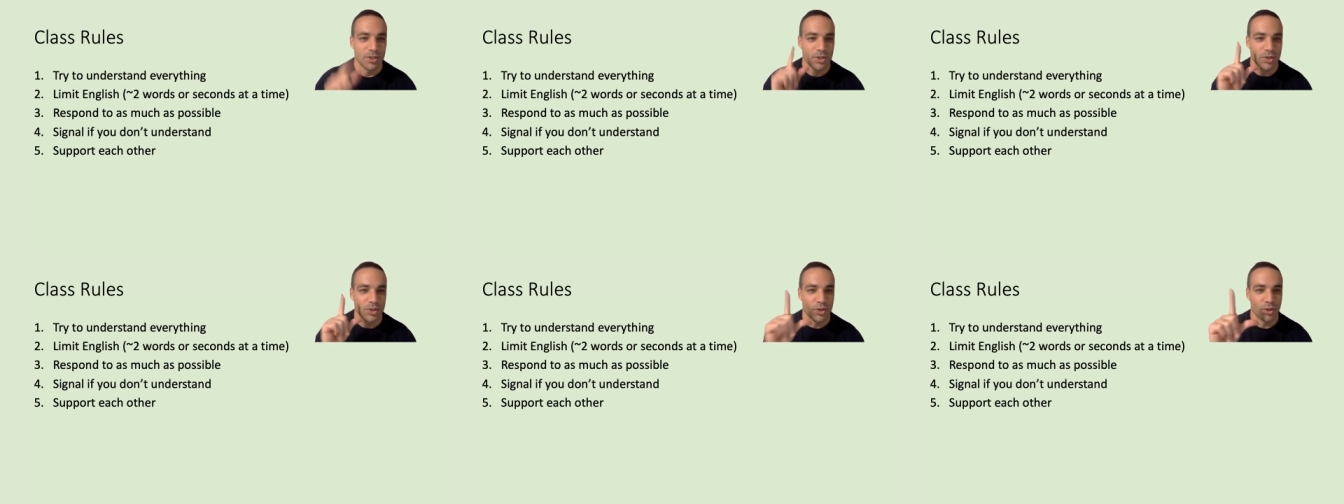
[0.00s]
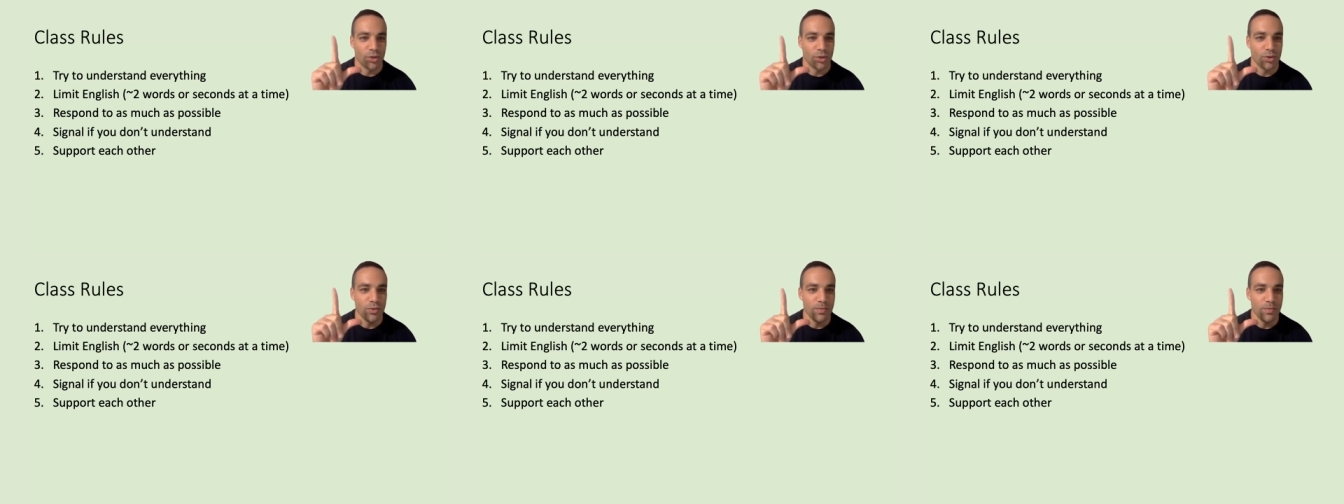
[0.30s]

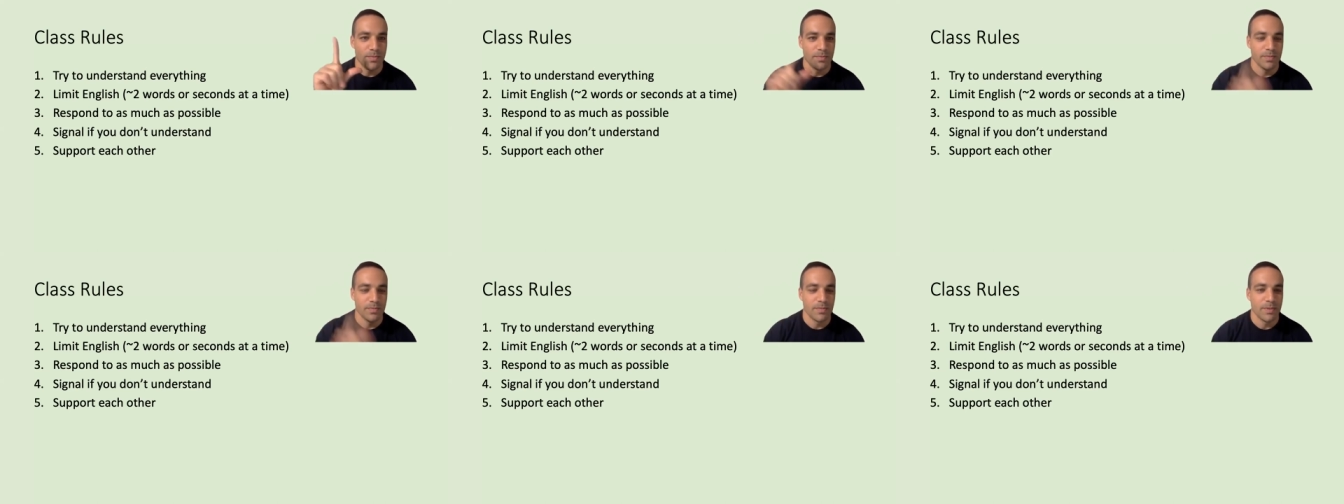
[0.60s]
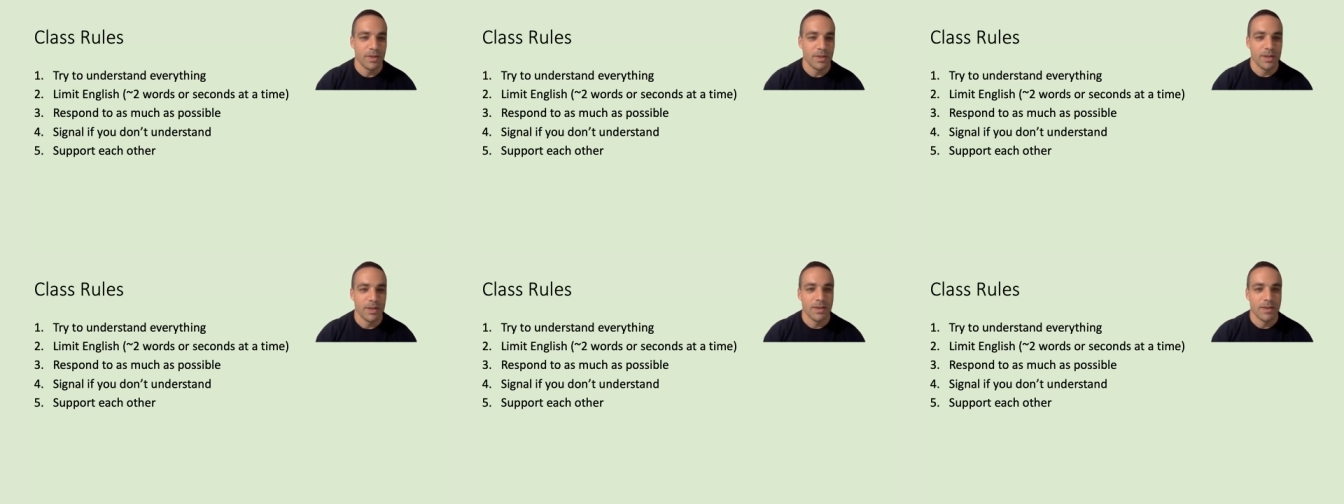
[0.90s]
Two,
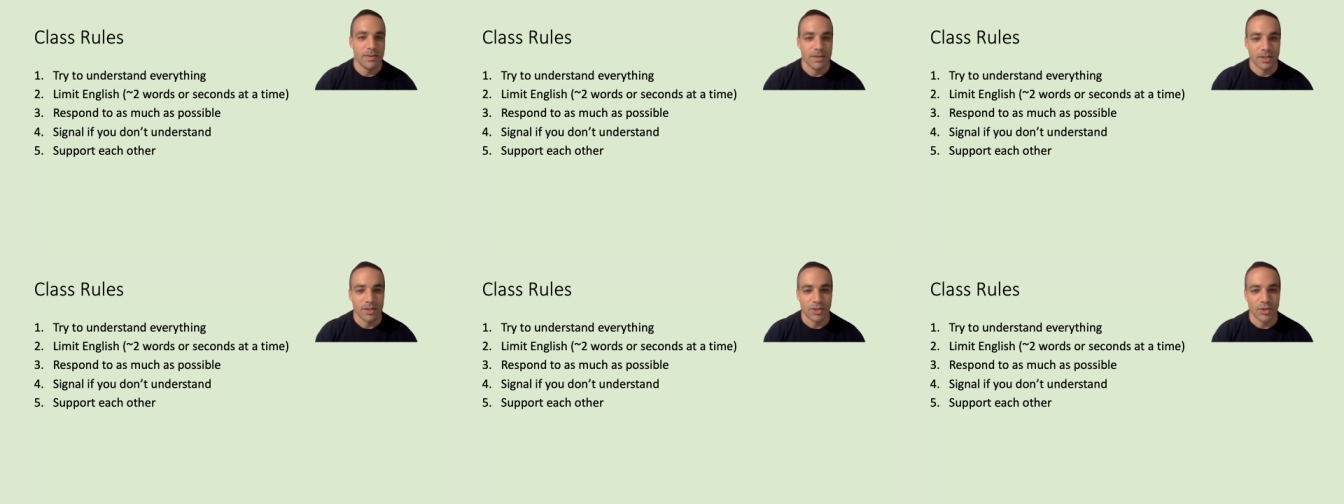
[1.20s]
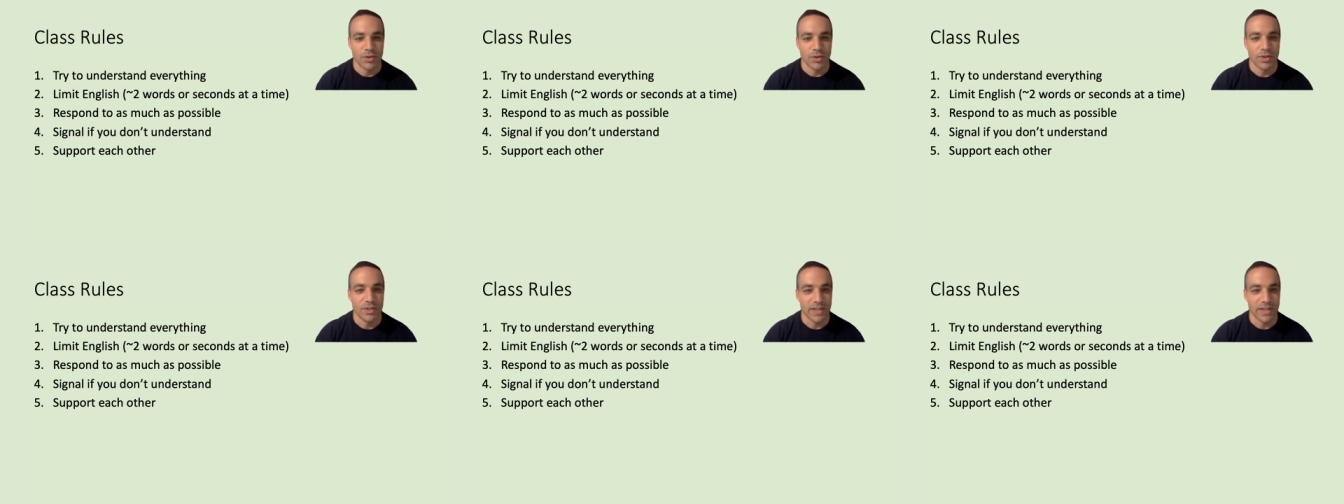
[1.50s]
the
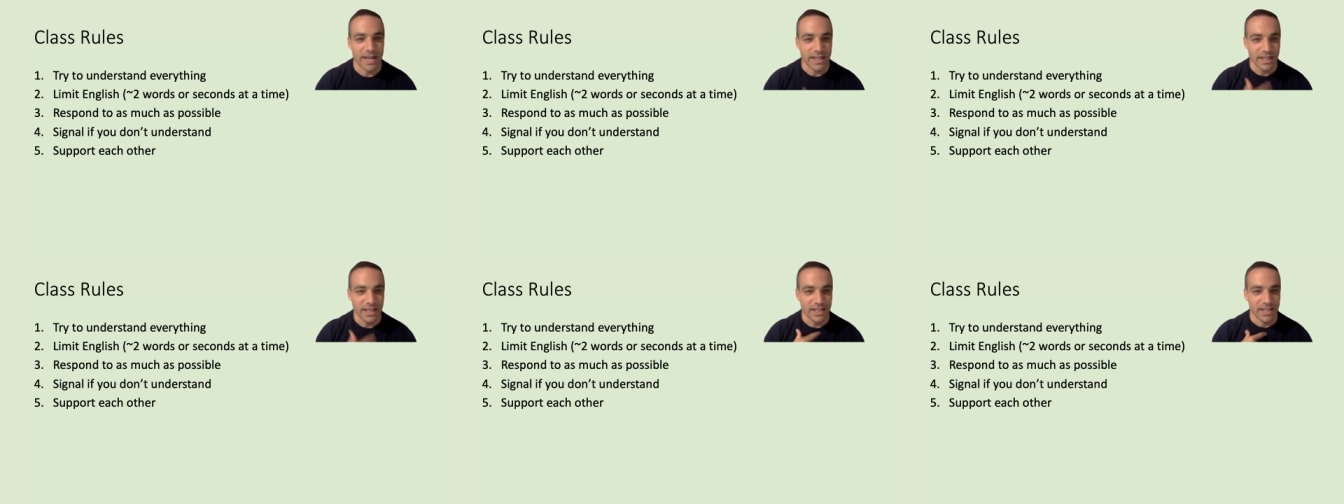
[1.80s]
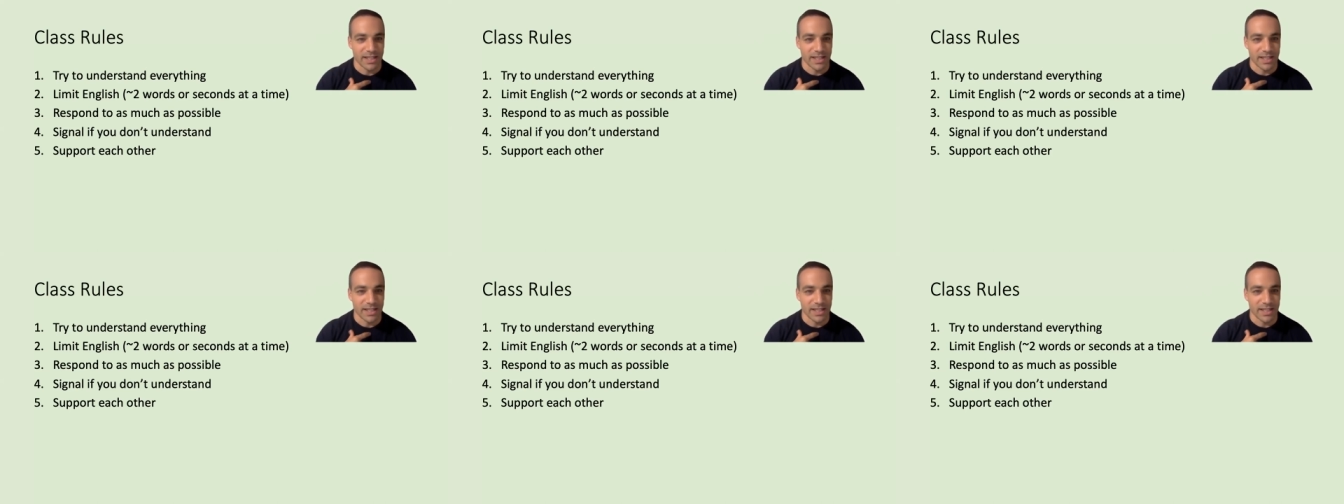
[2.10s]
students and the